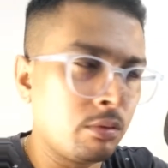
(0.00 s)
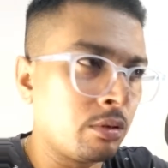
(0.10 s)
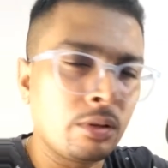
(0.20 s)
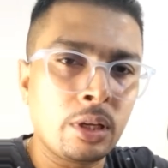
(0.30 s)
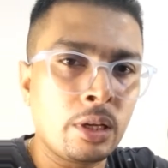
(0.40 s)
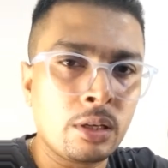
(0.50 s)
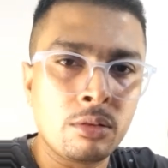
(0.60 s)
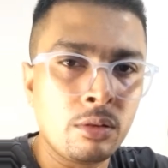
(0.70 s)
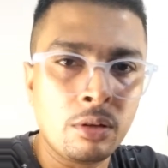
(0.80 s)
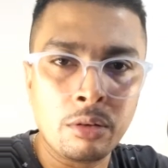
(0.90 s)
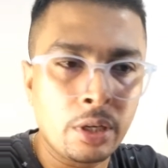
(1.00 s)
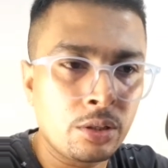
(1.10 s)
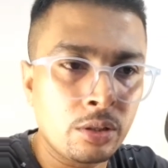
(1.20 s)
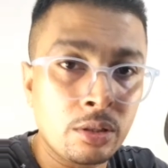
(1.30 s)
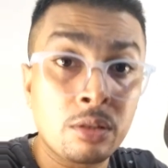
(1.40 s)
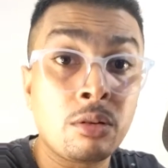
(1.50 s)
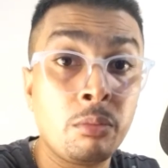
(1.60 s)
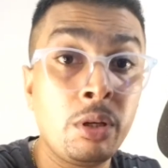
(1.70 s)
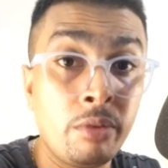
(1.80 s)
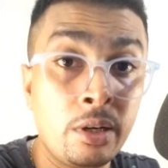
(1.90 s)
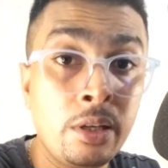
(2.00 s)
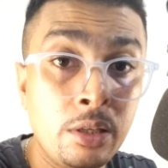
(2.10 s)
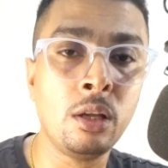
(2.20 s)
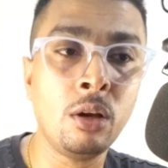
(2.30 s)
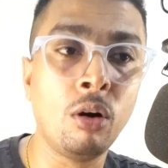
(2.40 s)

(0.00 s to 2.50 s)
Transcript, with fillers: you know they get to your location this is going to be very easy